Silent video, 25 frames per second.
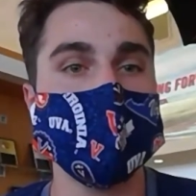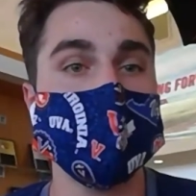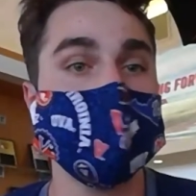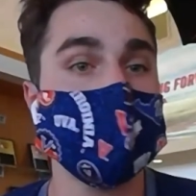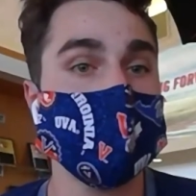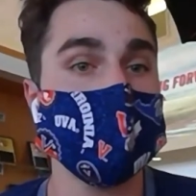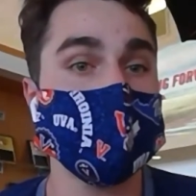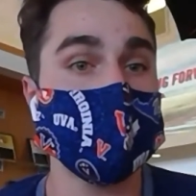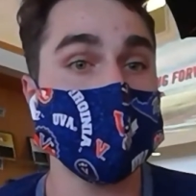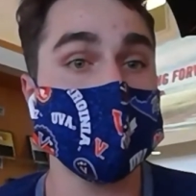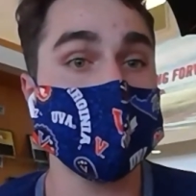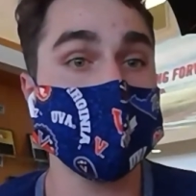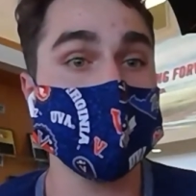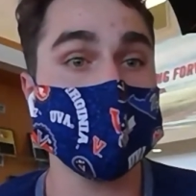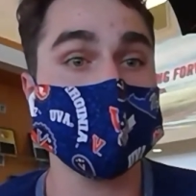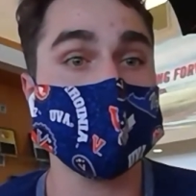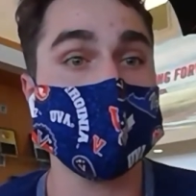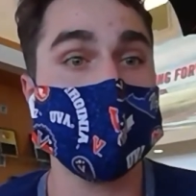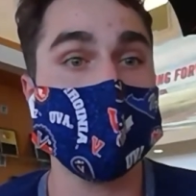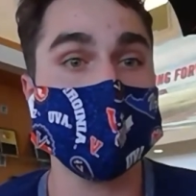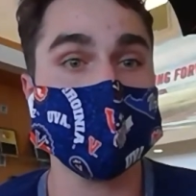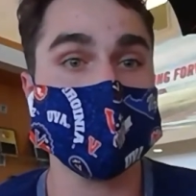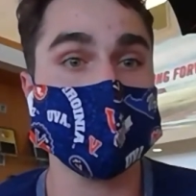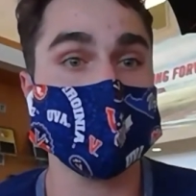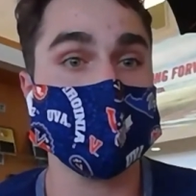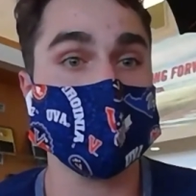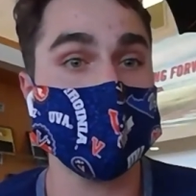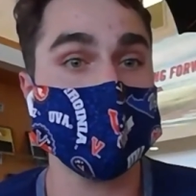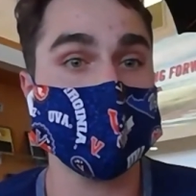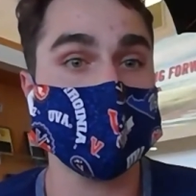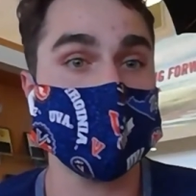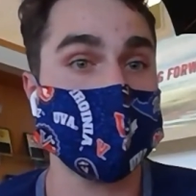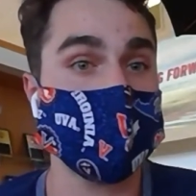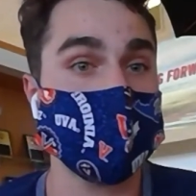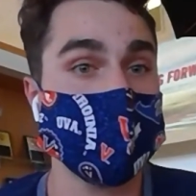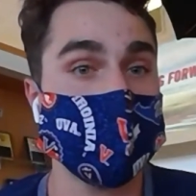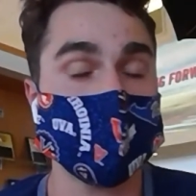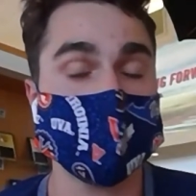You could deal with
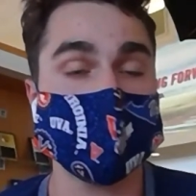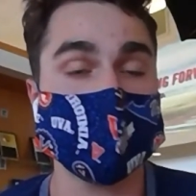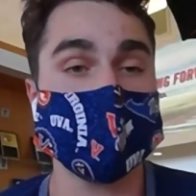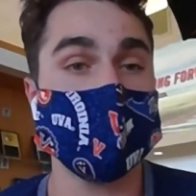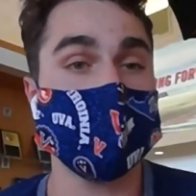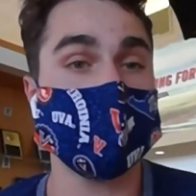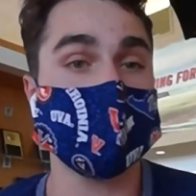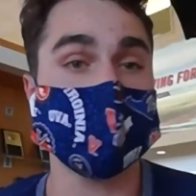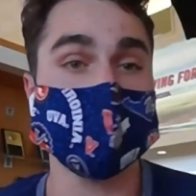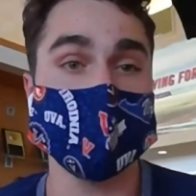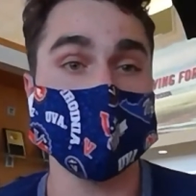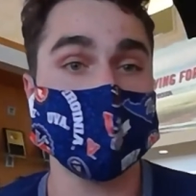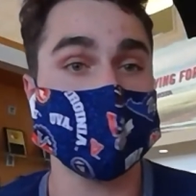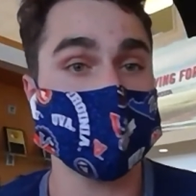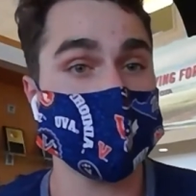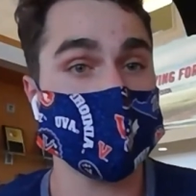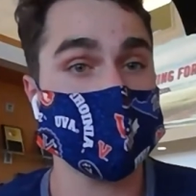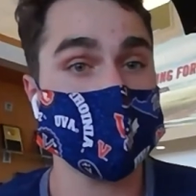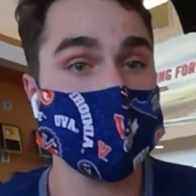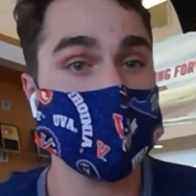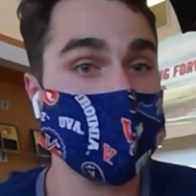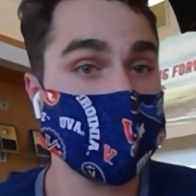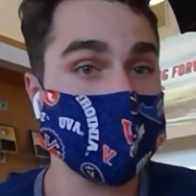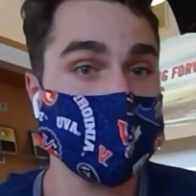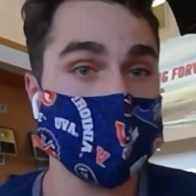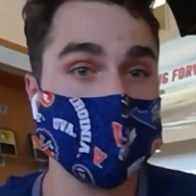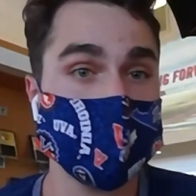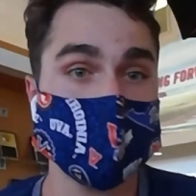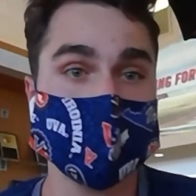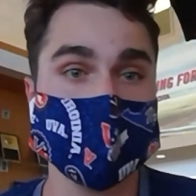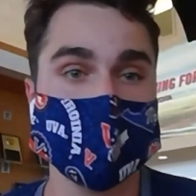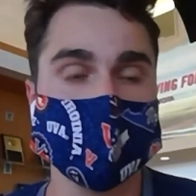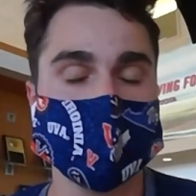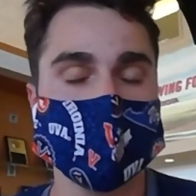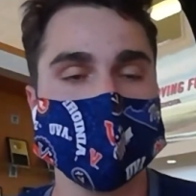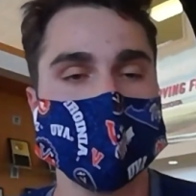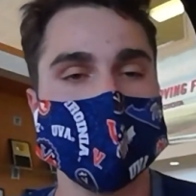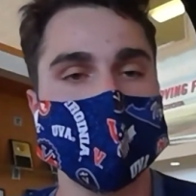processes that like approve for
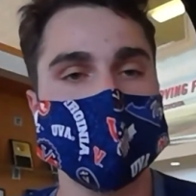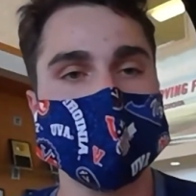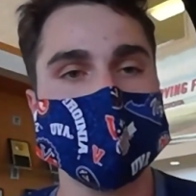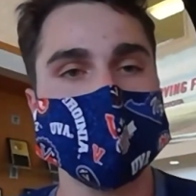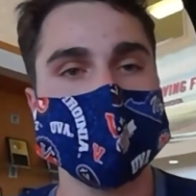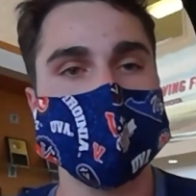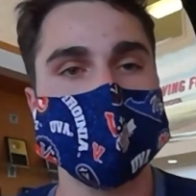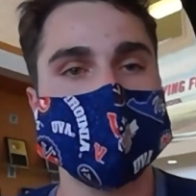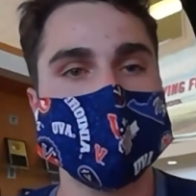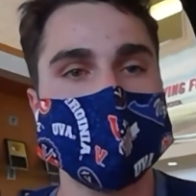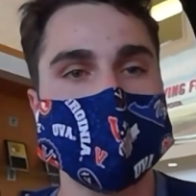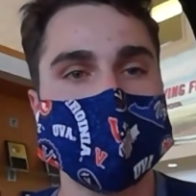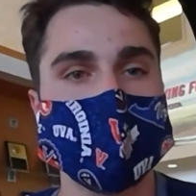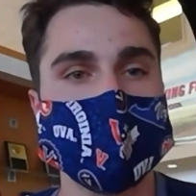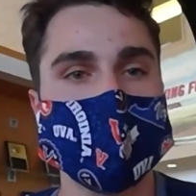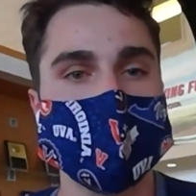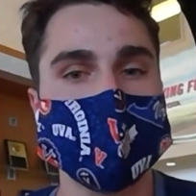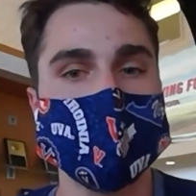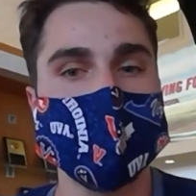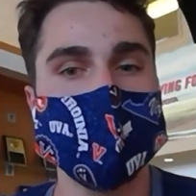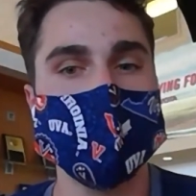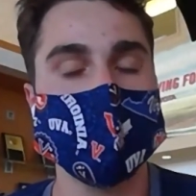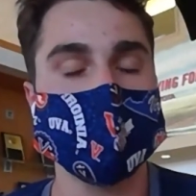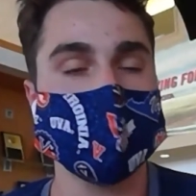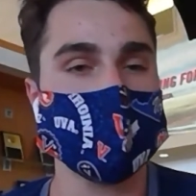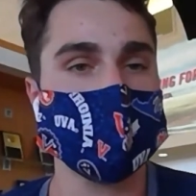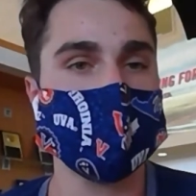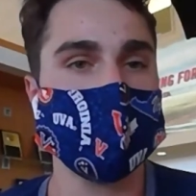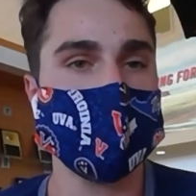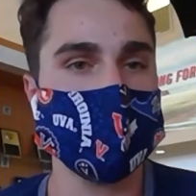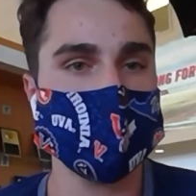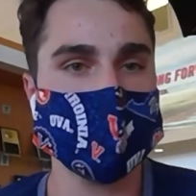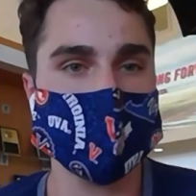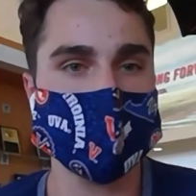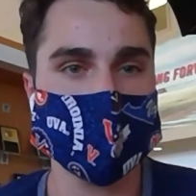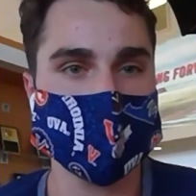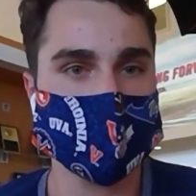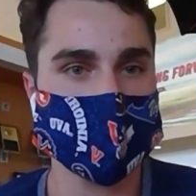safety or approve for
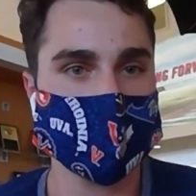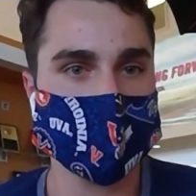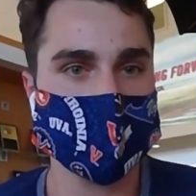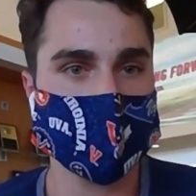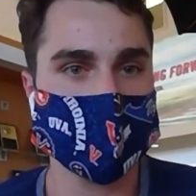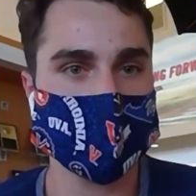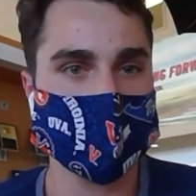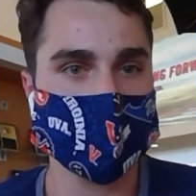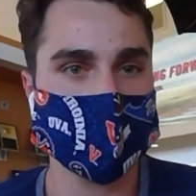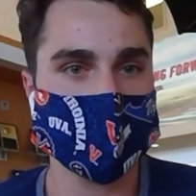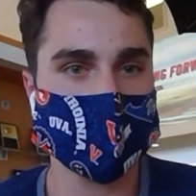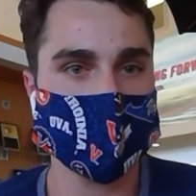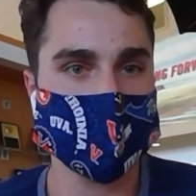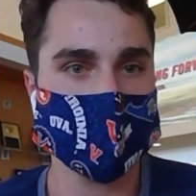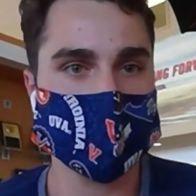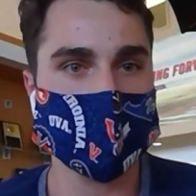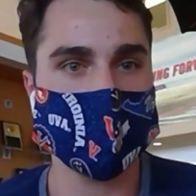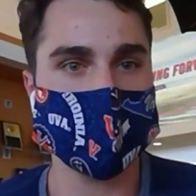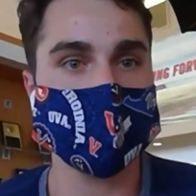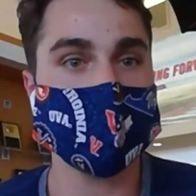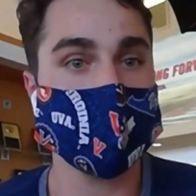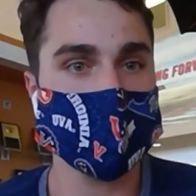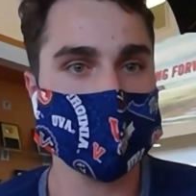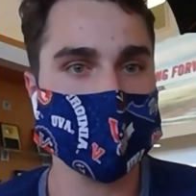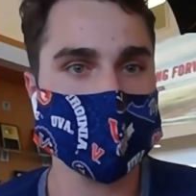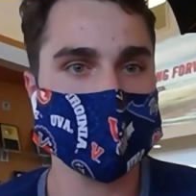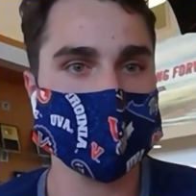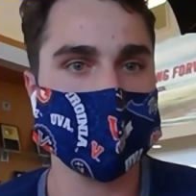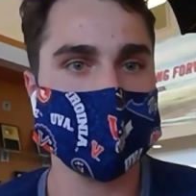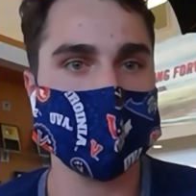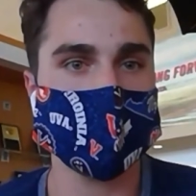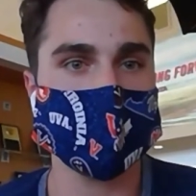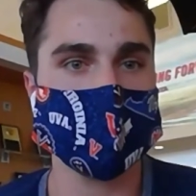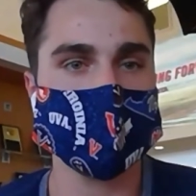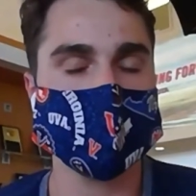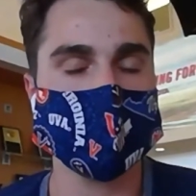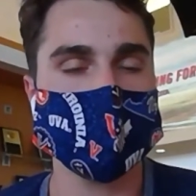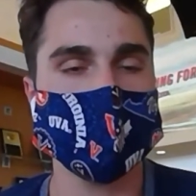quality assurance kind of for those
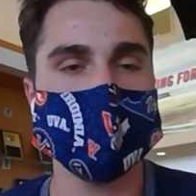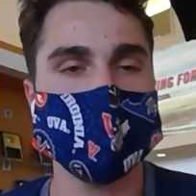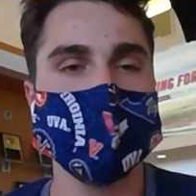products.